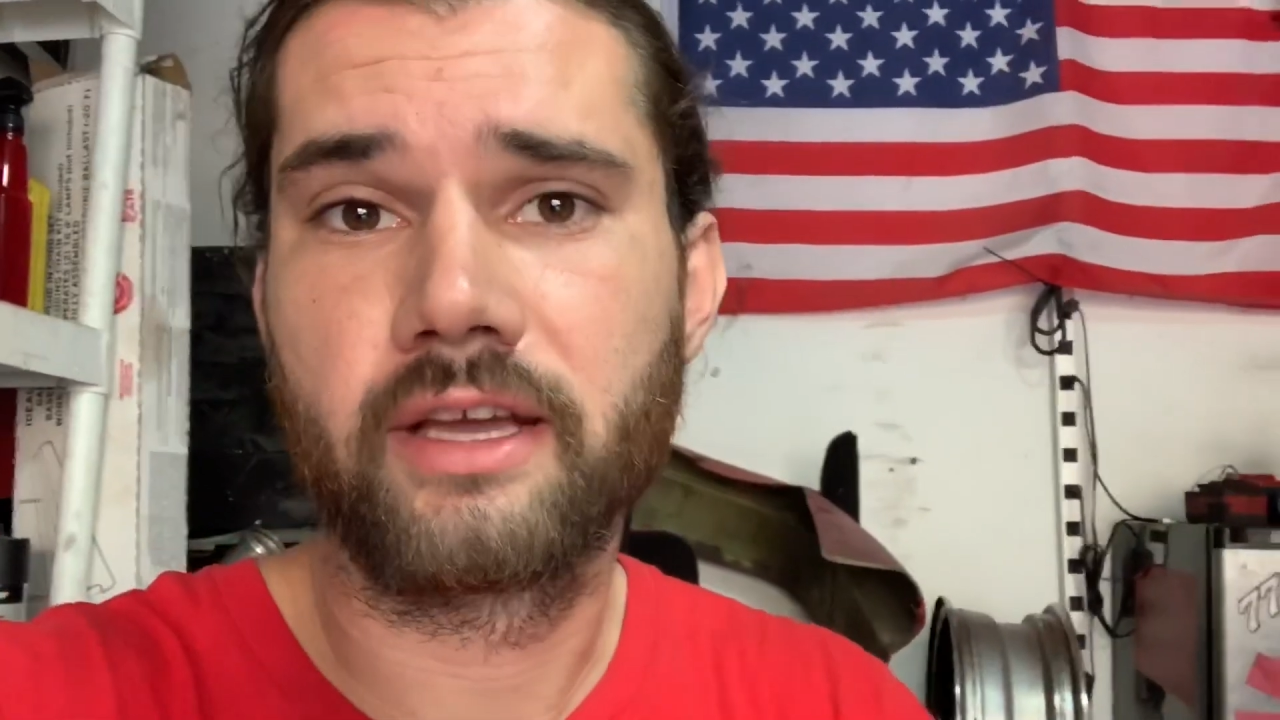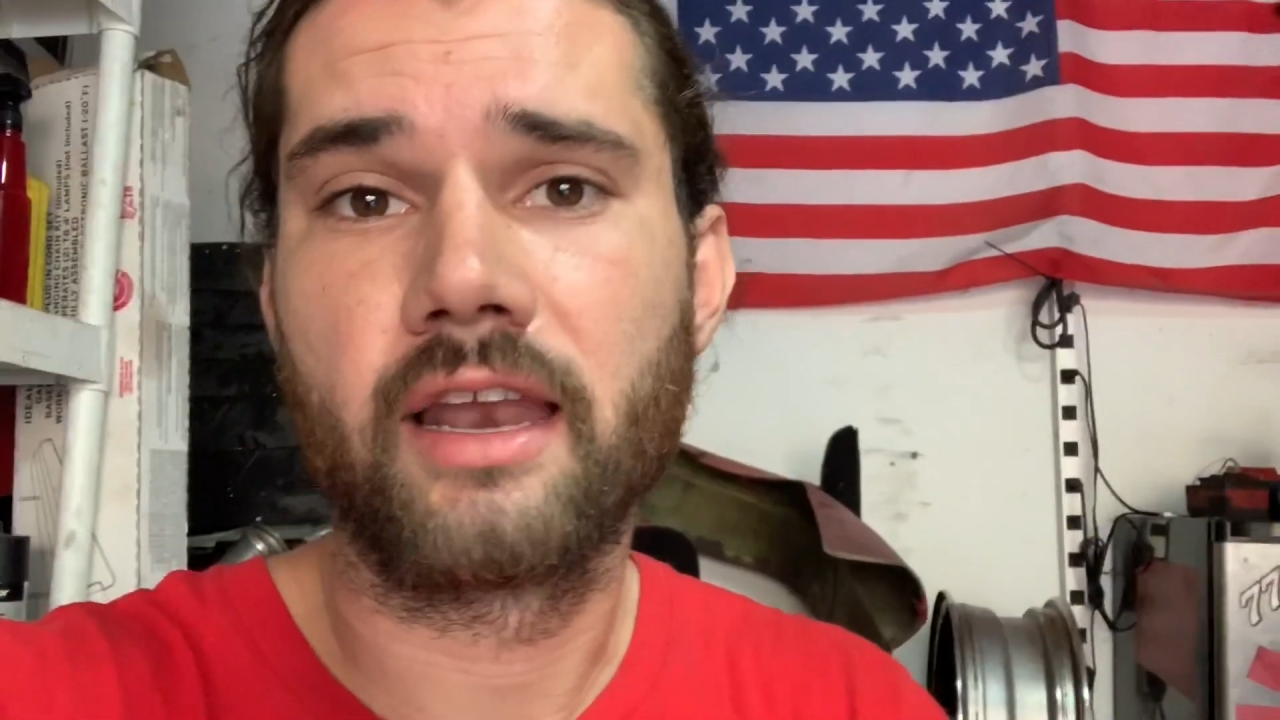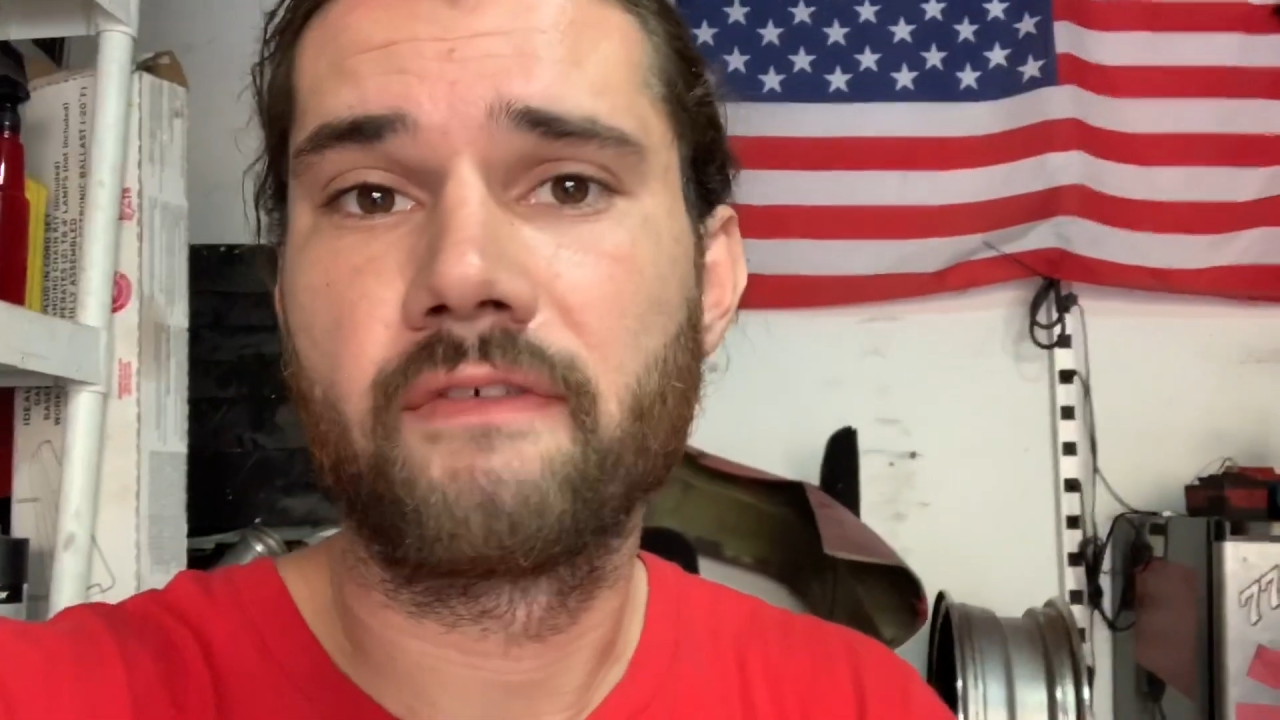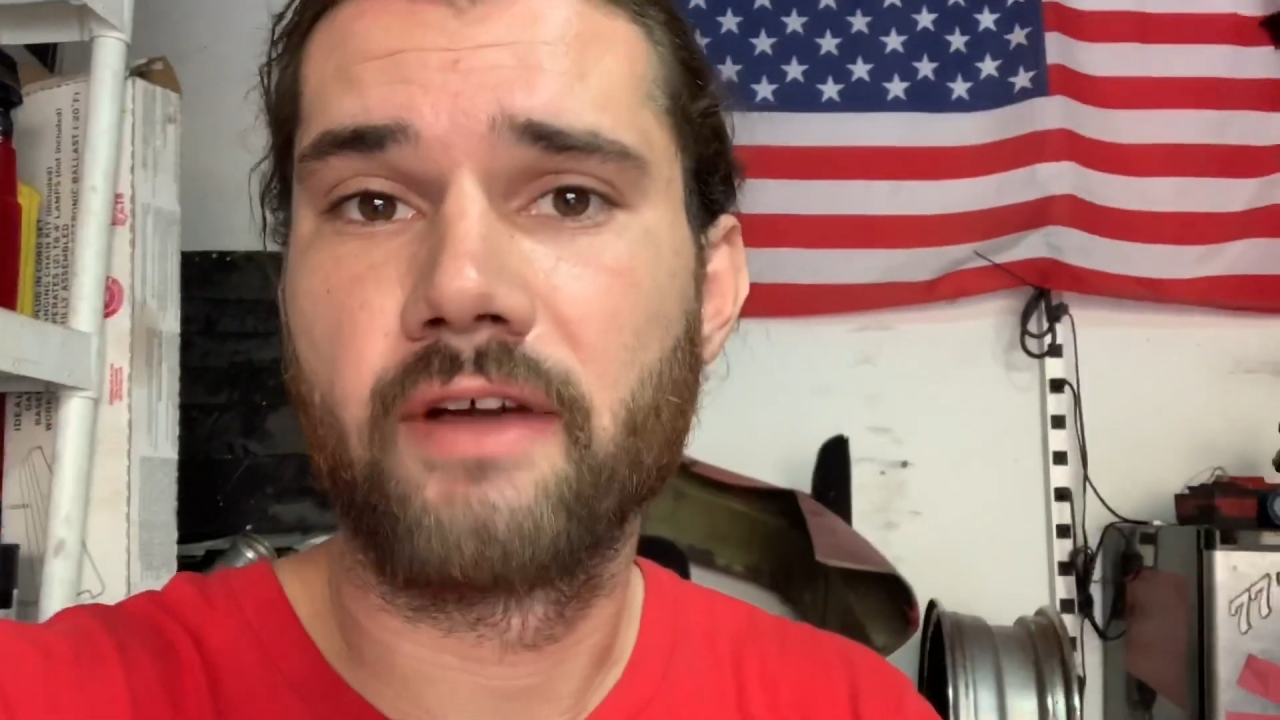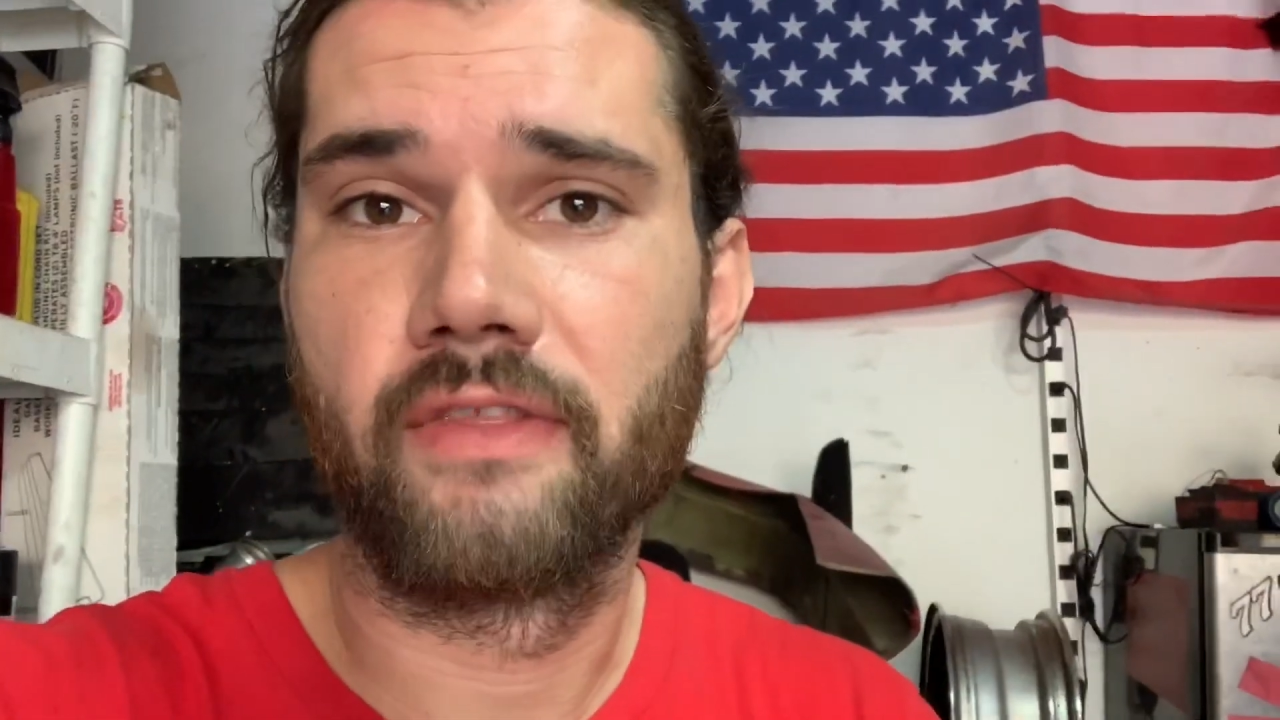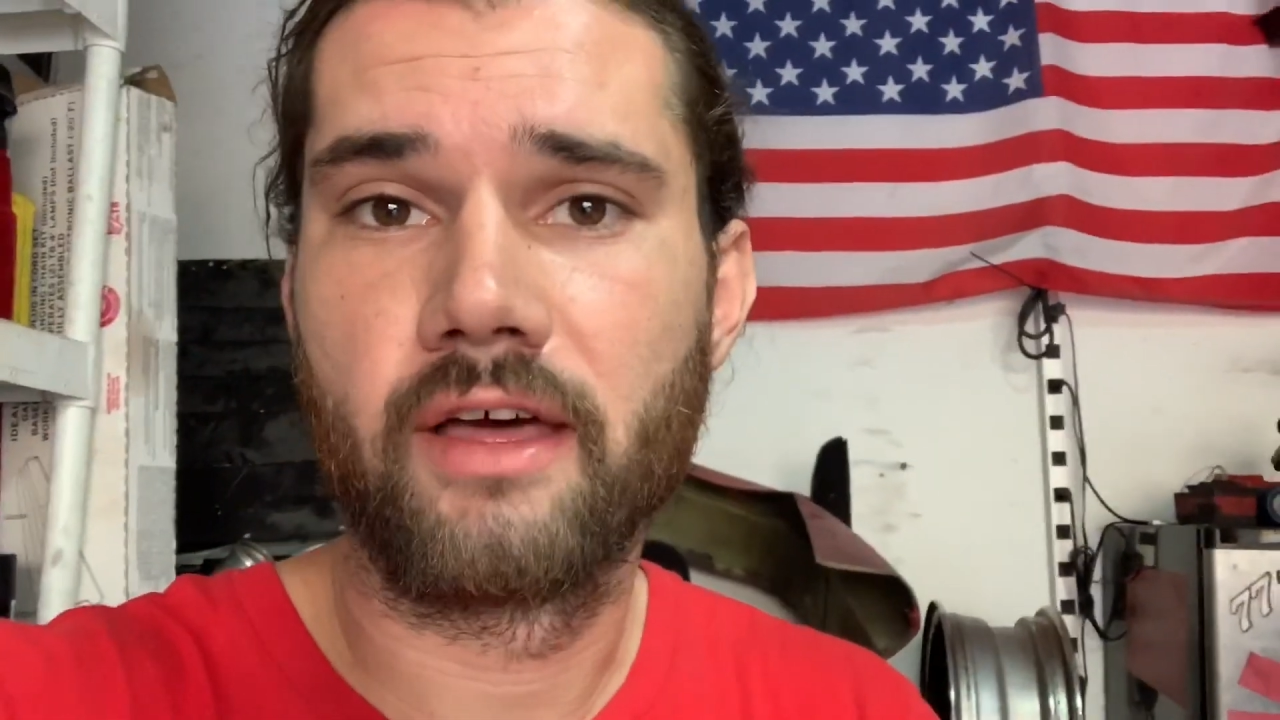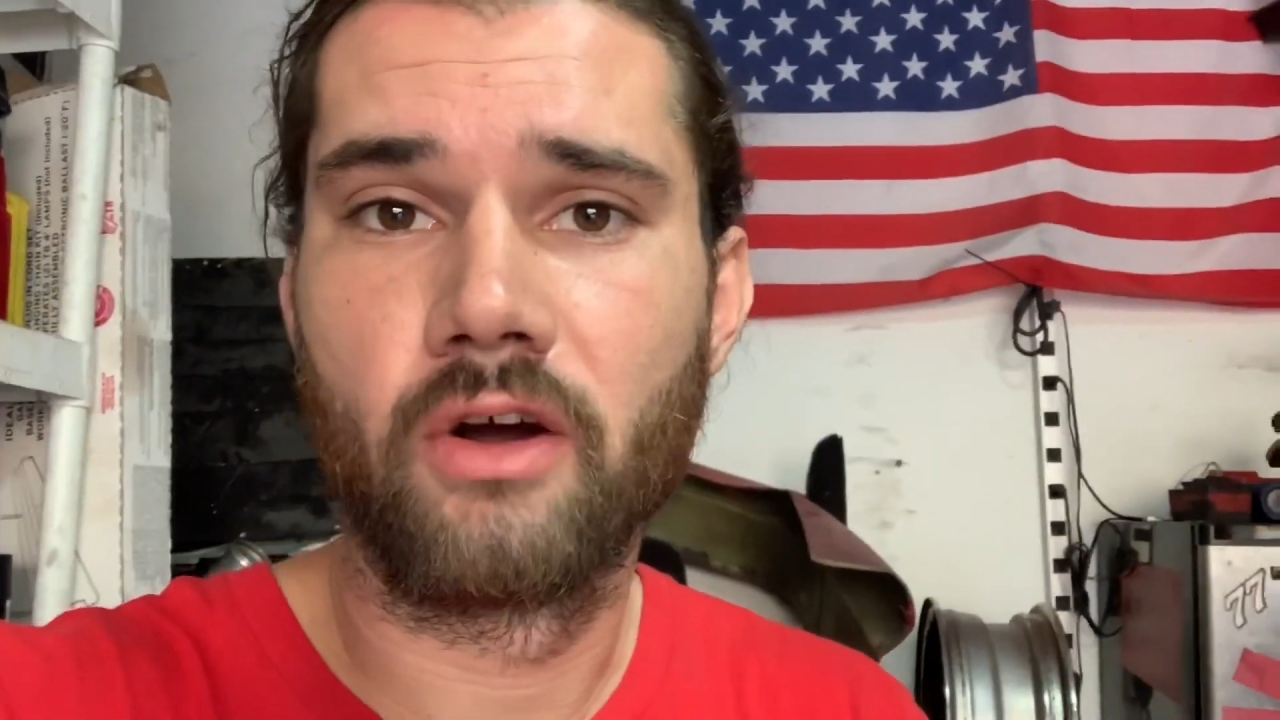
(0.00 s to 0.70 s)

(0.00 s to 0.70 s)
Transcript: and I found that